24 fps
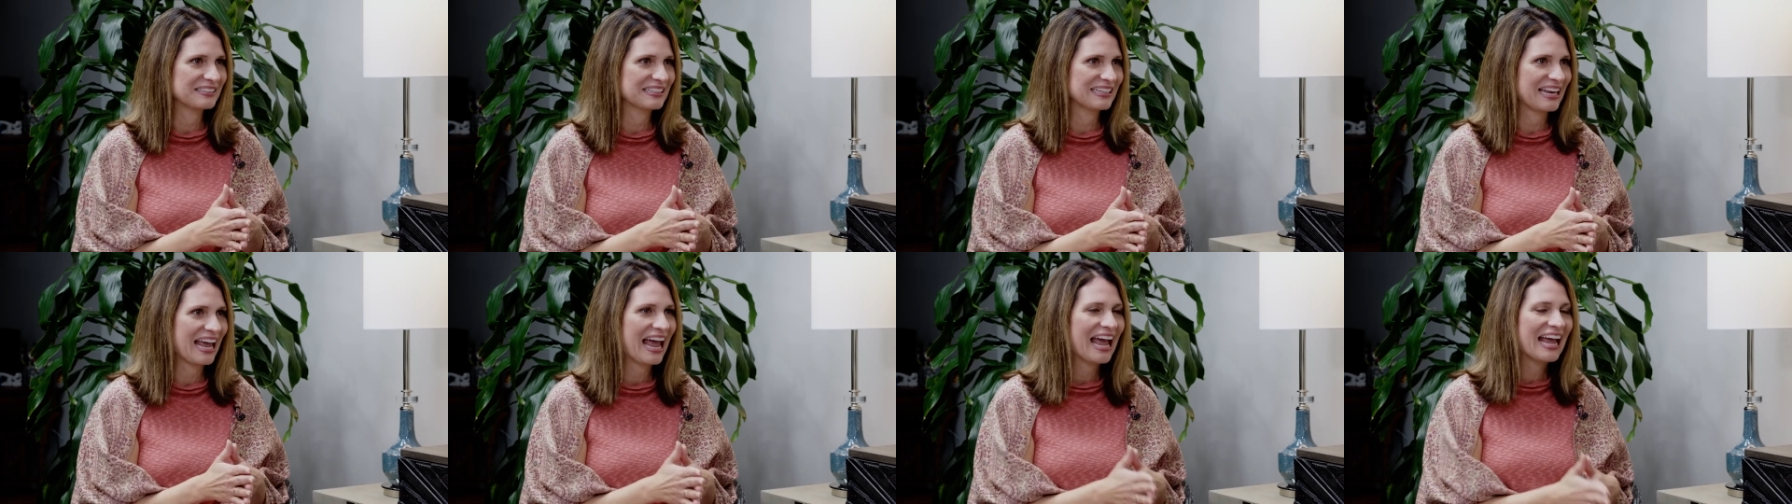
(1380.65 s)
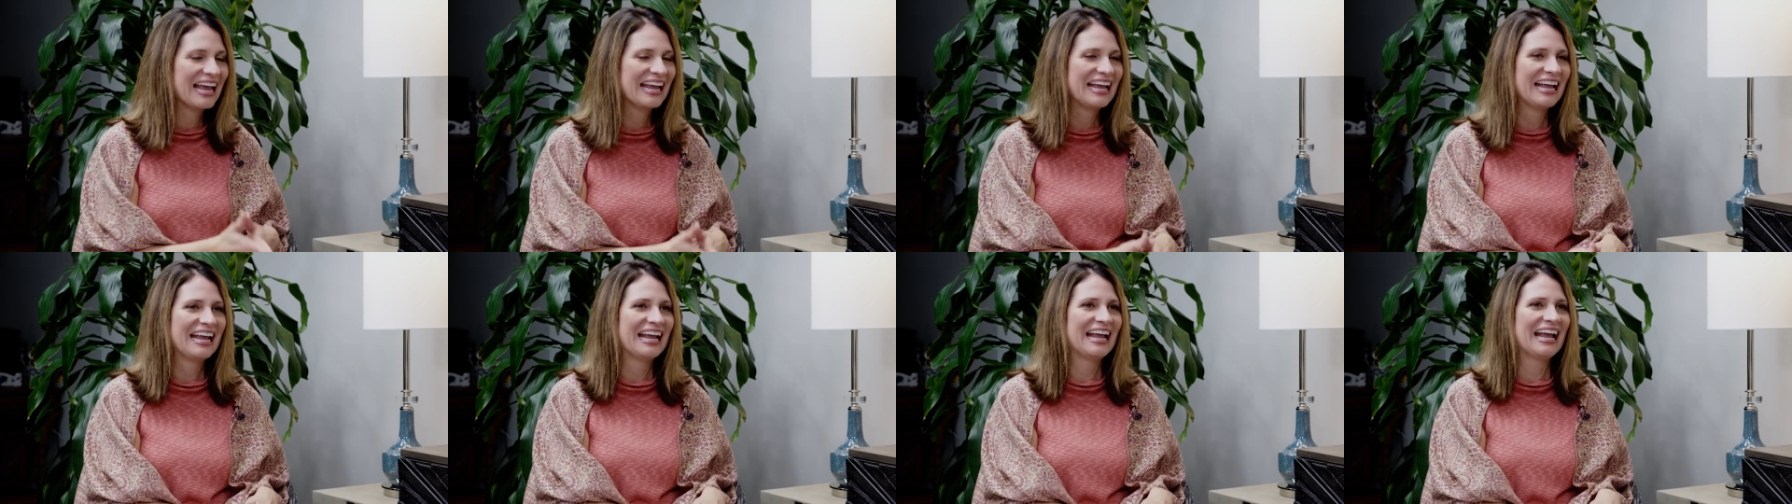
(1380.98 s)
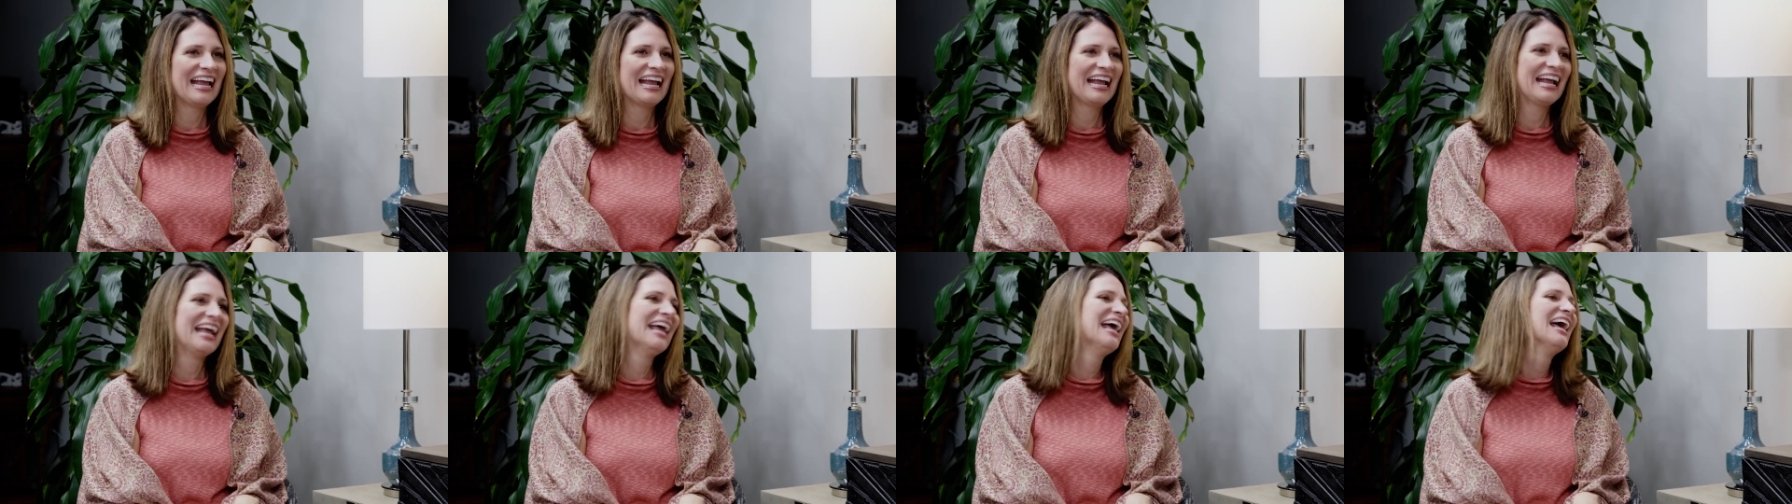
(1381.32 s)
here today.
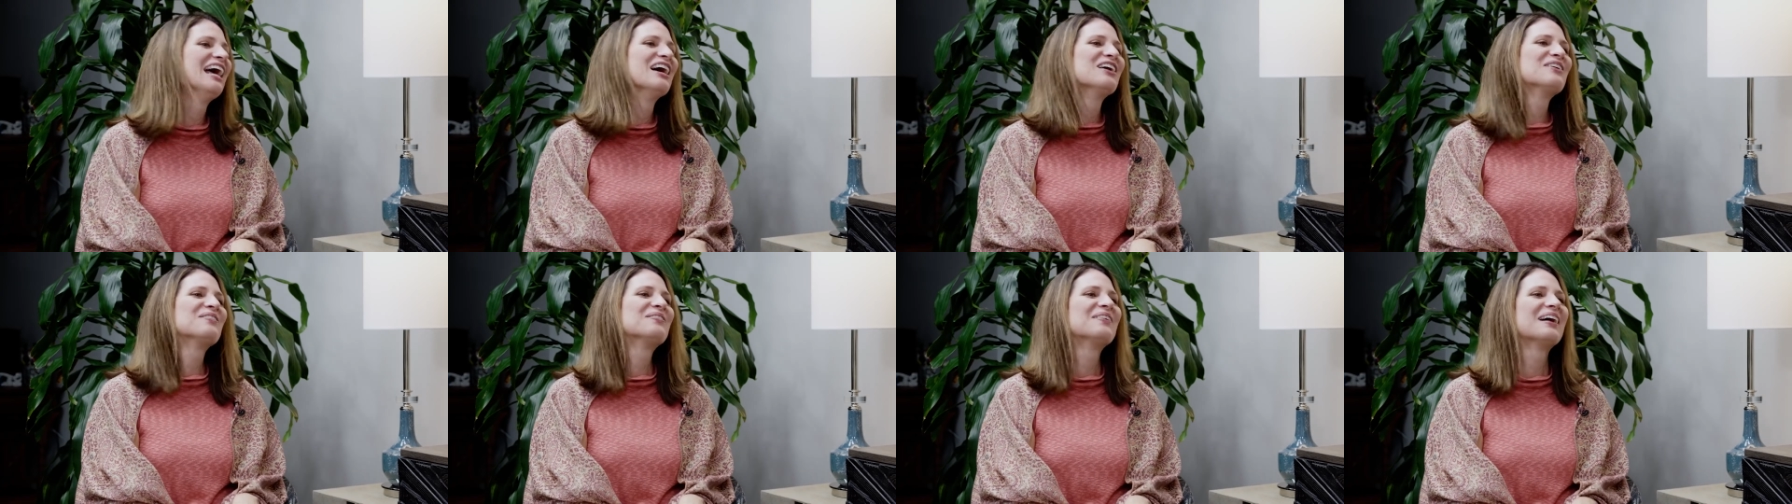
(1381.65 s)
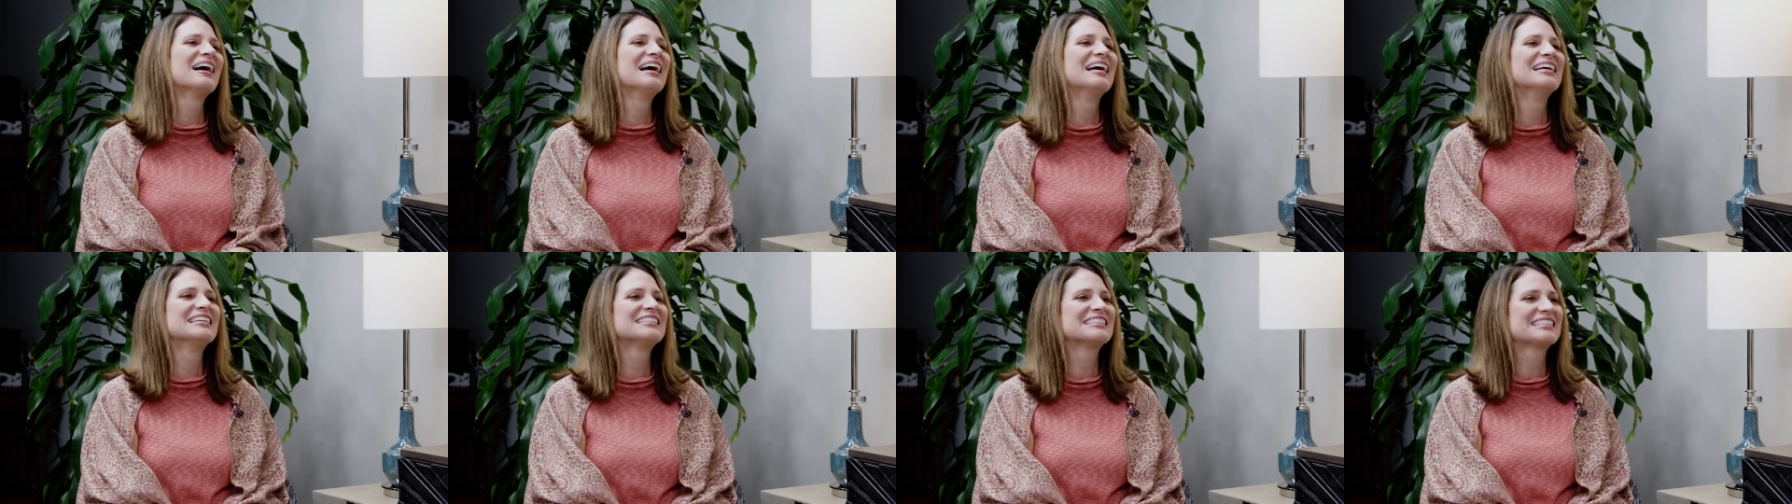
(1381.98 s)
She, yeah, yeah. It's